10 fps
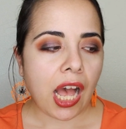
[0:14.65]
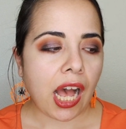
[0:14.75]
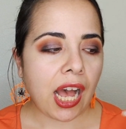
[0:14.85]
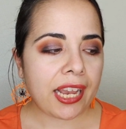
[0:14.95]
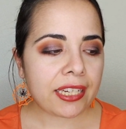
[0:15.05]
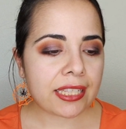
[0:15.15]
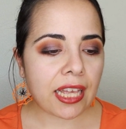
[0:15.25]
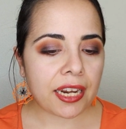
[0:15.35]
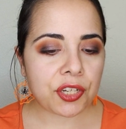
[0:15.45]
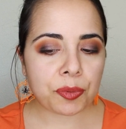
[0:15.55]
I
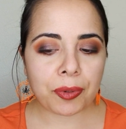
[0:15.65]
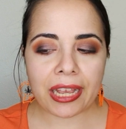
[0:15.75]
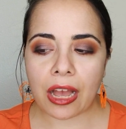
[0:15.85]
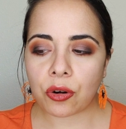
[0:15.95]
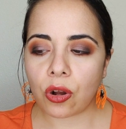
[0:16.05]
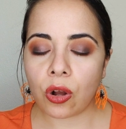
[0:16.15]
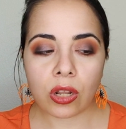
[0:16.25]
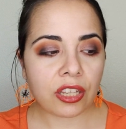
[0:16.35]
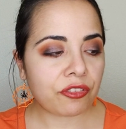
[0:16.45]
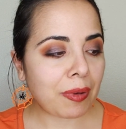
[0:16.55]
decided to bring out
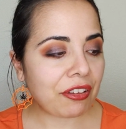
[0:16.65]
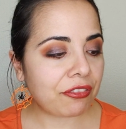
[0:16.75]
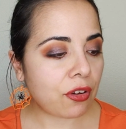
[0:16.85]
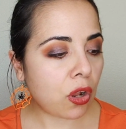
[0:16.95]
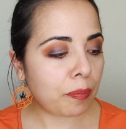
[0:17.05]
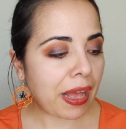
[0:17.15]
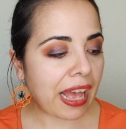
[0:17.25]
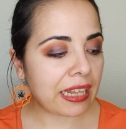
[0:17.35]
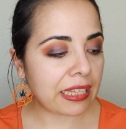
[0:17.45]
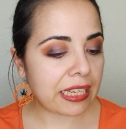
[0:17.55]
all of my fall
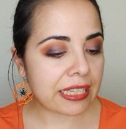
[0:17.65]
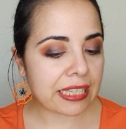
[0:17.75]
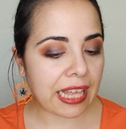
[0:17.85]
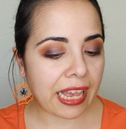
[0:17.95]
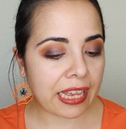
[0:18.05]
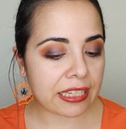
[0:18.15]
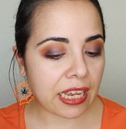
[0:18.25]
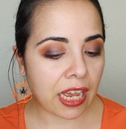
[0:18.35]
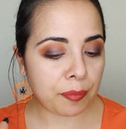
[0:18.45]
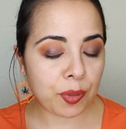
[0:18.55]
palettes, and
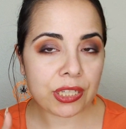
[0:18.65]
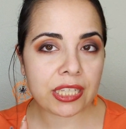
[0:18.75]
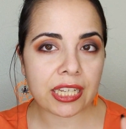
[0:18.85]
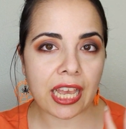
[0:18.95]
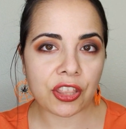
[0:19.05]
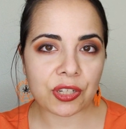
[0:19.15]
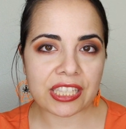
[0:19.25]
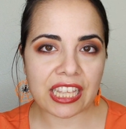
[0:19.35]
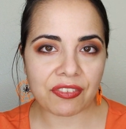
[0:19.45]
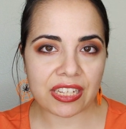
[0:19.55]
I put together
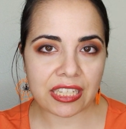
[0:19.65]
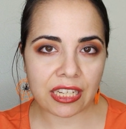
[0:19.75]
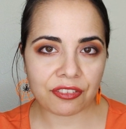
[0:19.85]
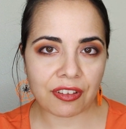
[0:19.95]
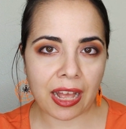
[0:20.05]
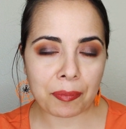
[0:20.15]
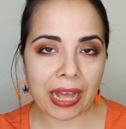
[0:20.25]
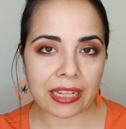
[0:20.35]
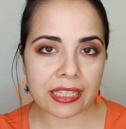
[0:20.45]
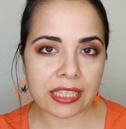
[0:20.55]
17
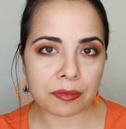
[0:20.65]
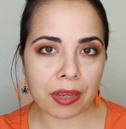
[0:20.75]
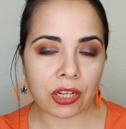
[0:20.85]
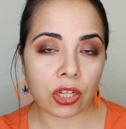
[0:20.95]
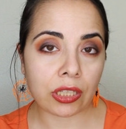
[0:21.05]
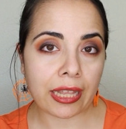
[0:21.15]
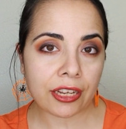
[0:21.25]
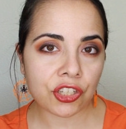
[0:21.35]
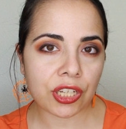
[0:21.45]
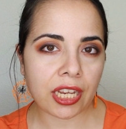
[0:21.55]
palettes in my
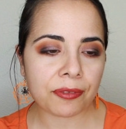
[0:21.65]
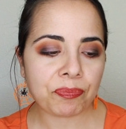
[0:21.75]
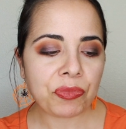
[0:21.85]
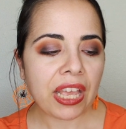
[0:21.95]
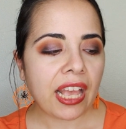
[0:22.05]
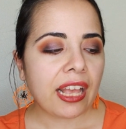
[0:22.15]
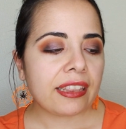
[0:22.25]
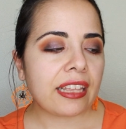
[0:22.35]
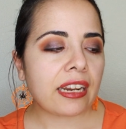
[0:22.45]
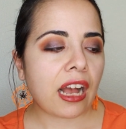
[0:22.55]
collection
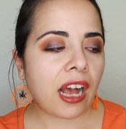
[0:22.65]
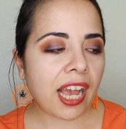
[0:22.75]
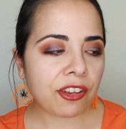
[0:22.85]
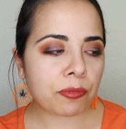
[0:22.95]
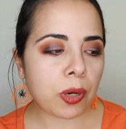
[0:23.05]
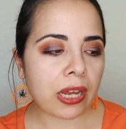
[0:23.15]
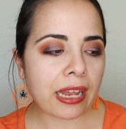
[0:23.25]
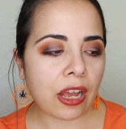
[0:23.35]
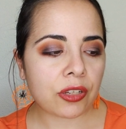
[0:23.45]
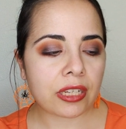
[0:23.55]
that I have brought
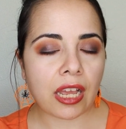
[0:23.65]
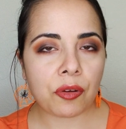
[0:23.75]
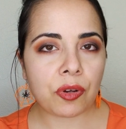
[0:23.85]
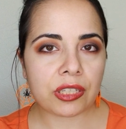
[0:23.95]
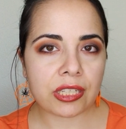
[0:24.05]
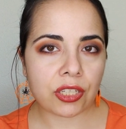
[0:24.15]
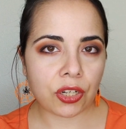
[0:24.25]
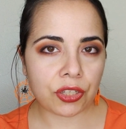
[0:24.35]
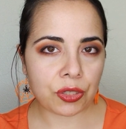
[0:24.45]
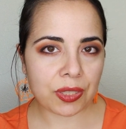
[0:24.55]
out and I want to
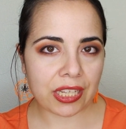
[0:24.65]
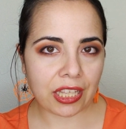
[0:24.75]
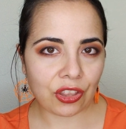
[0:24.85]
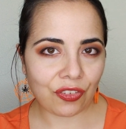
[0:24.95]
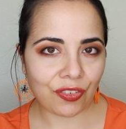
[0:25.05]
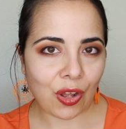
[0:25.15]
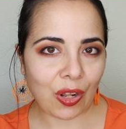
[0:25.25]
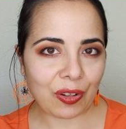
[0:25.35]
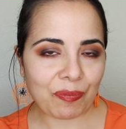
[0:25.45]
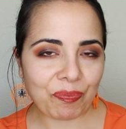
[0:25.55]
start using in the fall.